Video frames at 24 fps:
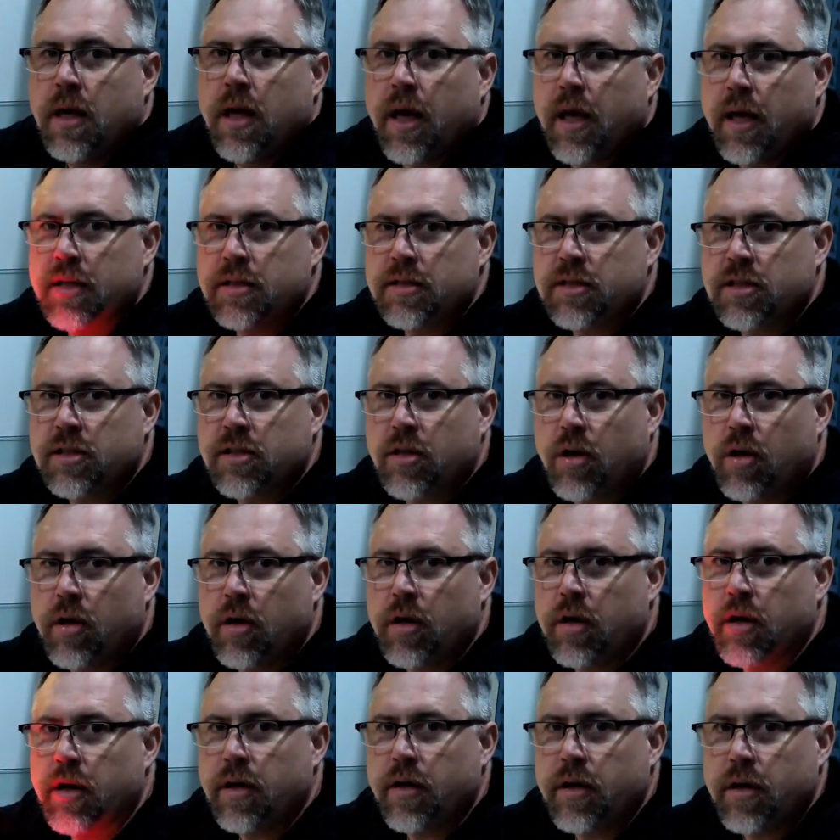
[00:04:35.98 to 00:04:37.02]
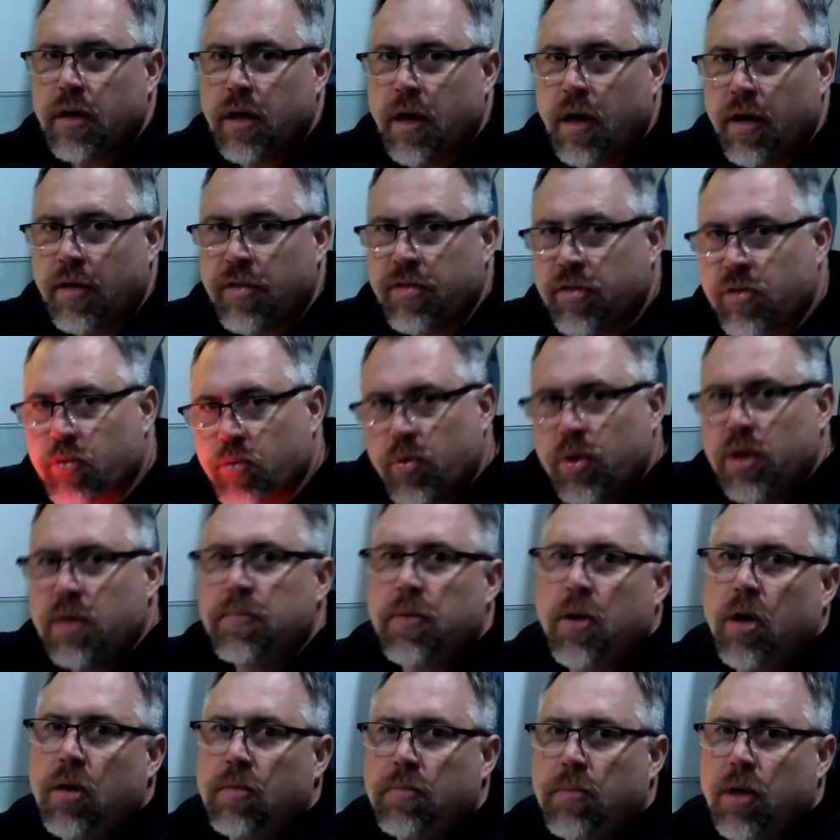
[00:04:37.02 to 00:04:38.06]
and start a
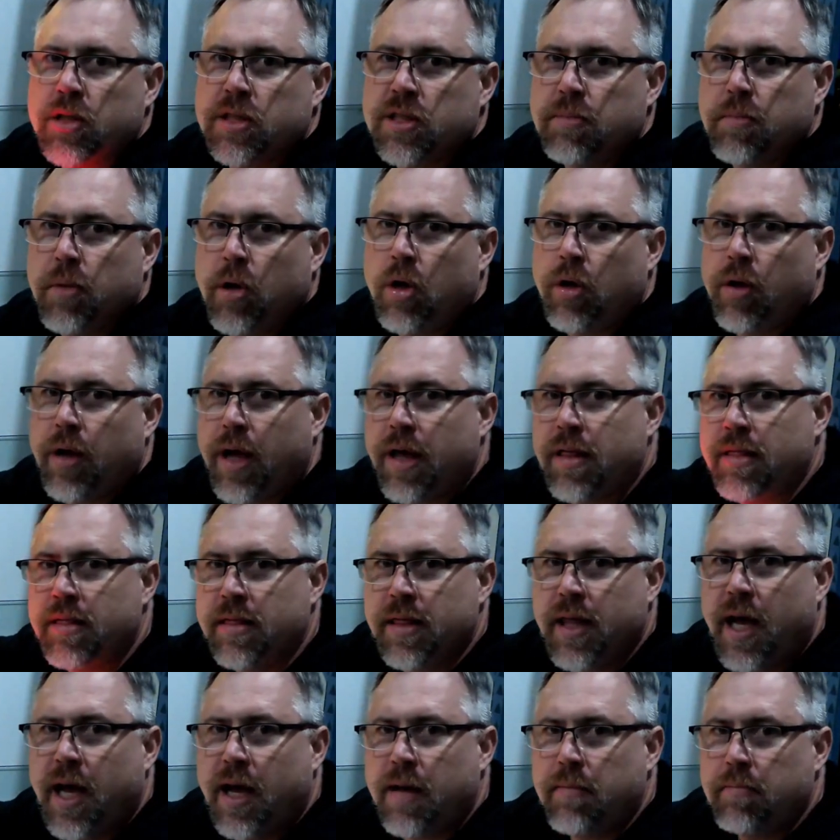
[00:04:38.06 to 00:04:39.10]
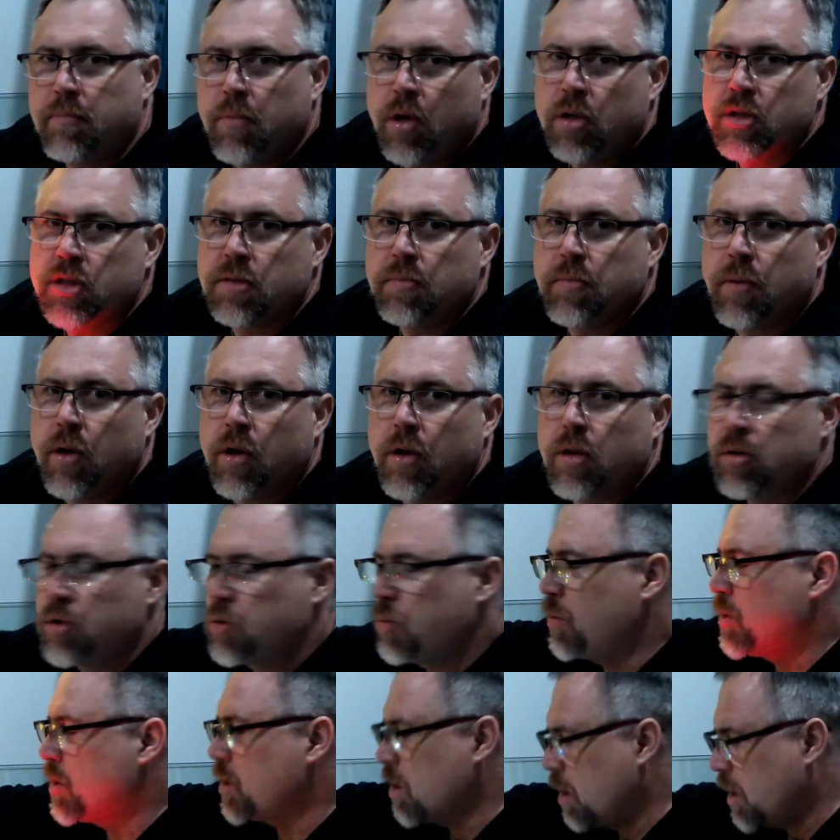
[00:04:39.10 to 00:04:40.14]
3-ball multi-ball, and that multi-ball is
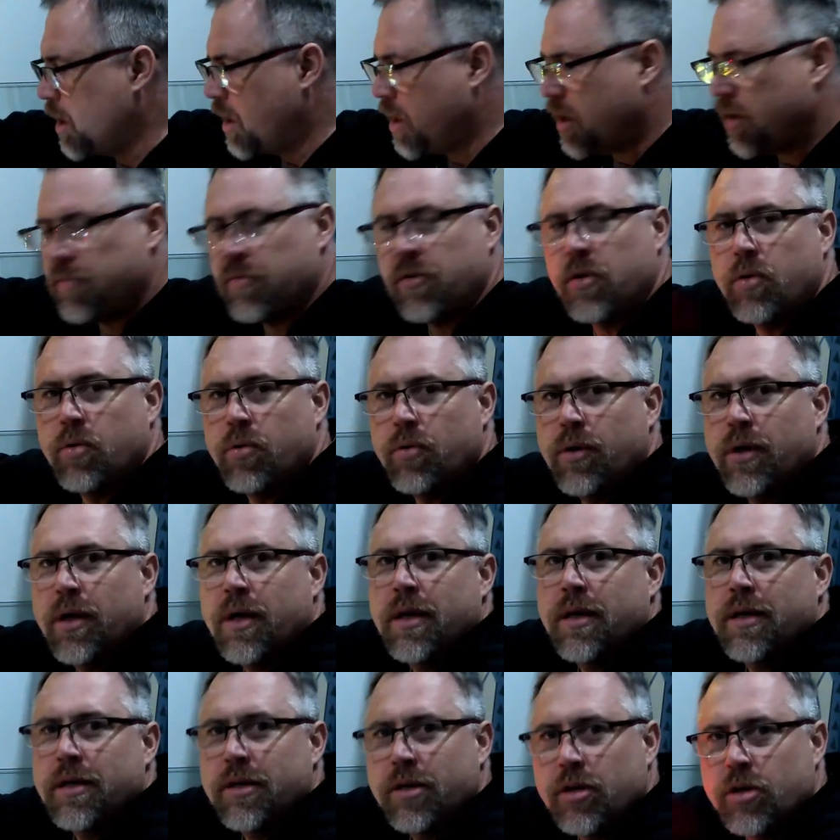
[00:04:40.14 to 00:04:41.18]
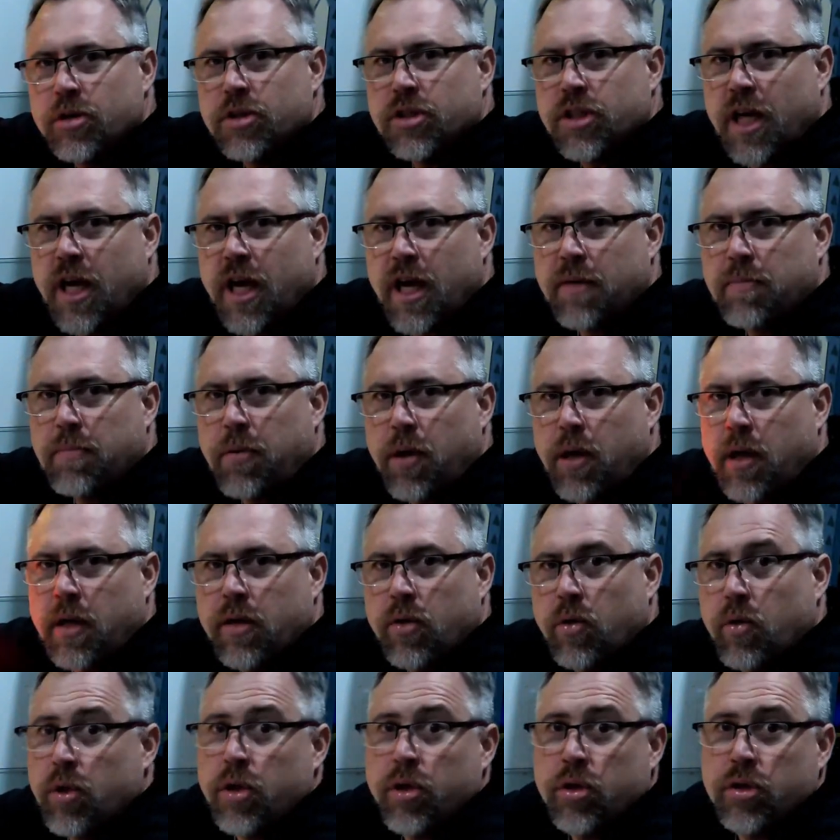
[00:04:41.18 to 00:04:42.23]
what's going to give you your jackpot
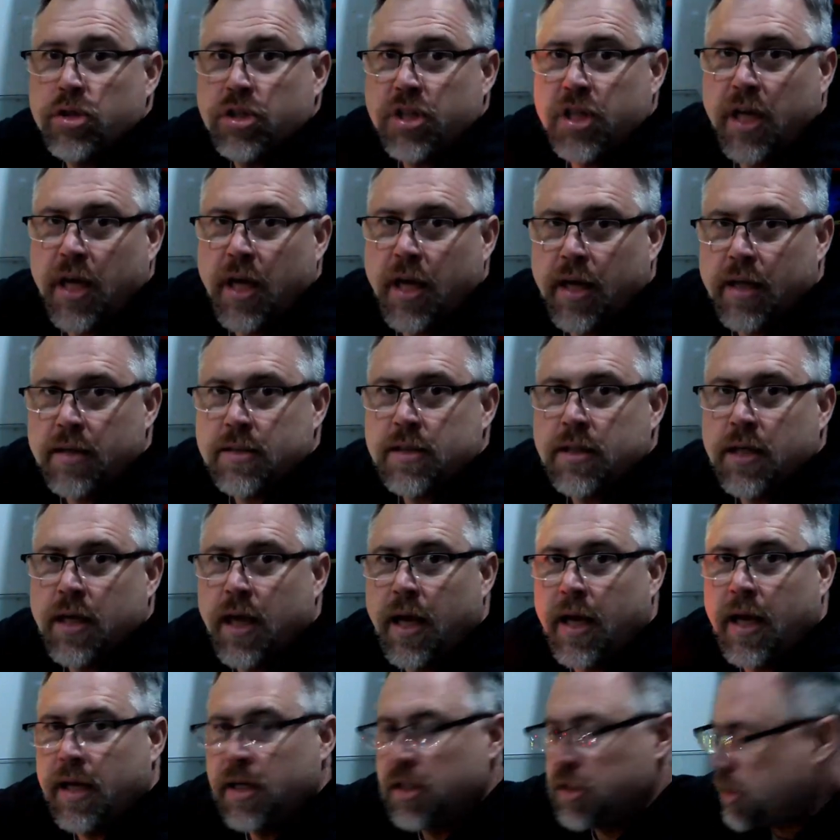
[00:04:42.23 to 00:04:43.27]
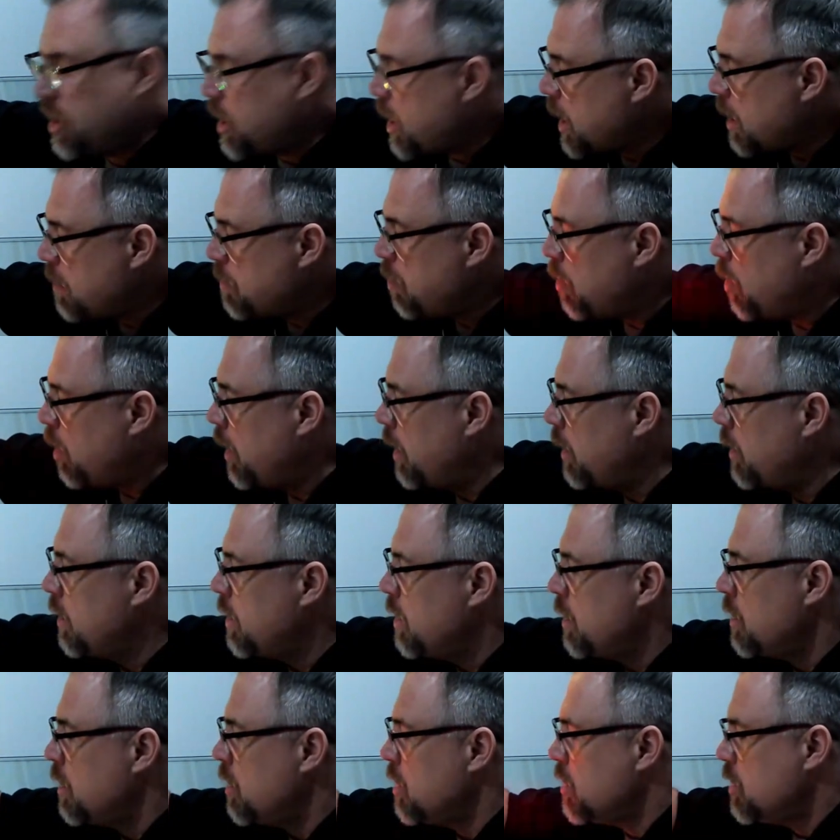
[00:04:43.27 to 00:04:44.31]
or your chance at a jackpot.
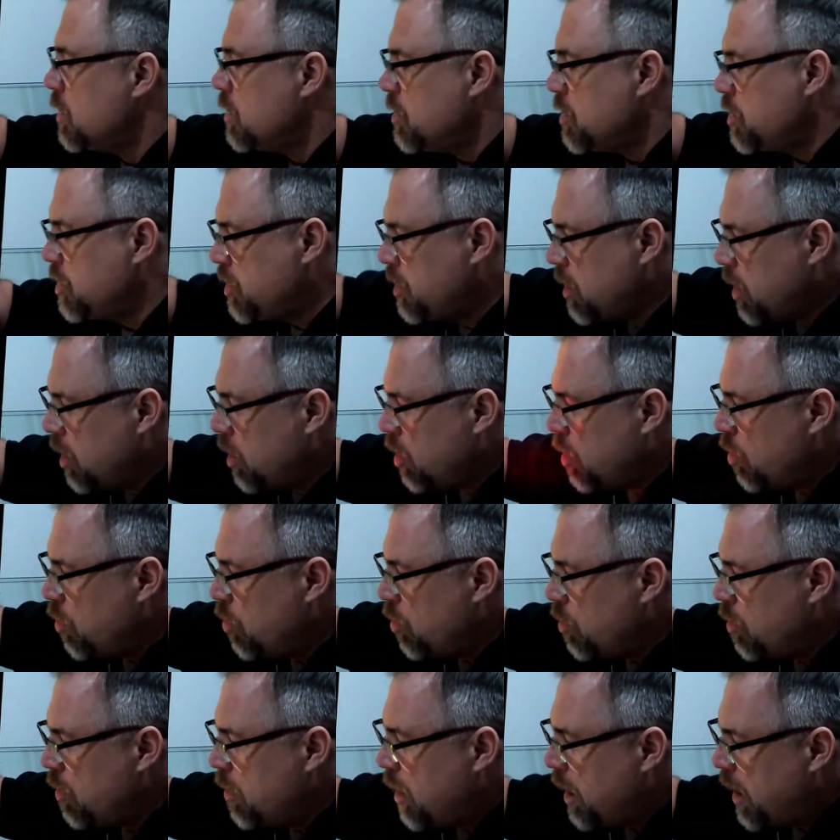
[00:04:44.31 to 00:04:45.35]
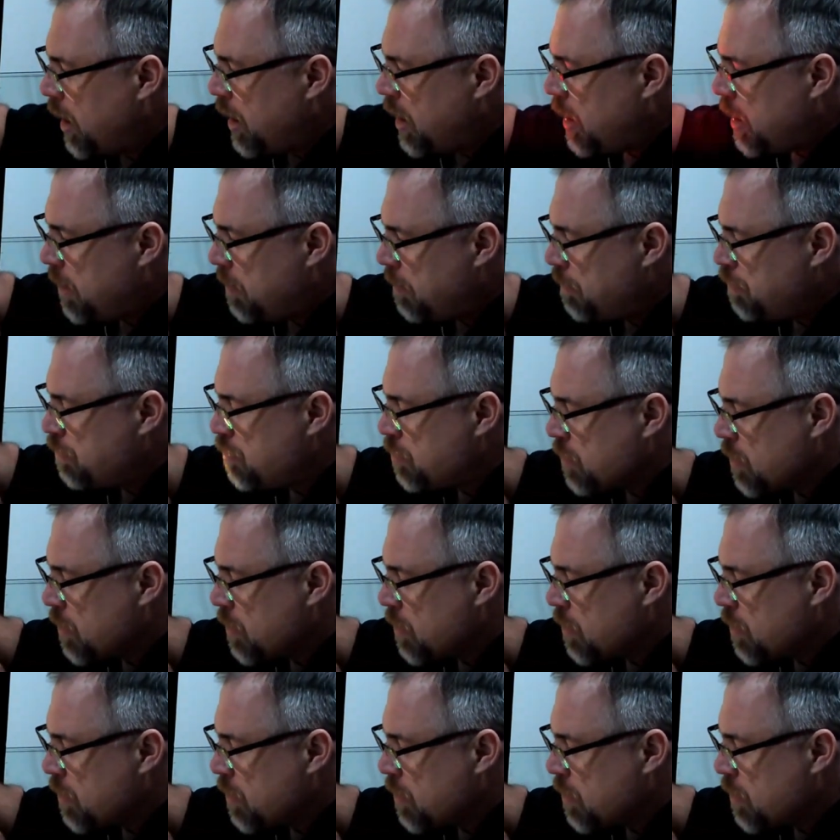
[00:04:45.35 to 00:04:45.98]
So